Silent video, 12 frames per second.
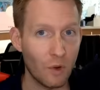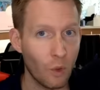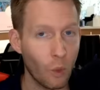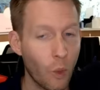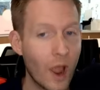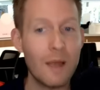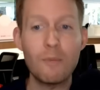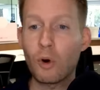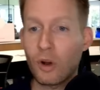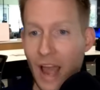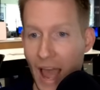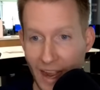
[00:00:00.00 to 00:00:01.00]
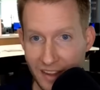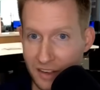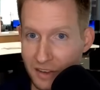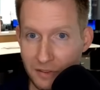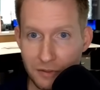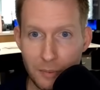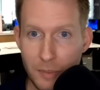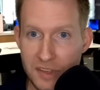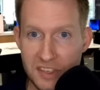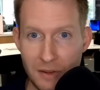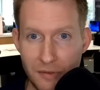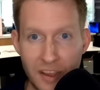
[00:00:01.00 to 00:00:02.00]
way more active
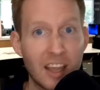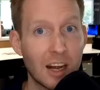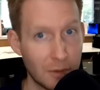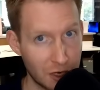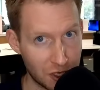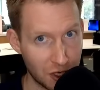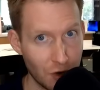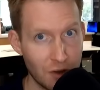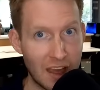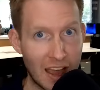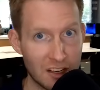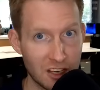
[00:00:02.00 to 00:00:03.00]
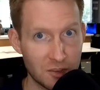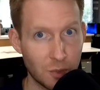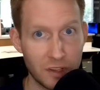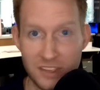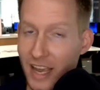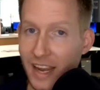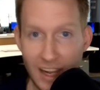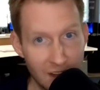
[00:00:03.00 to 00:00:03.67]
Pacific, and I'm going to show you that in just one second.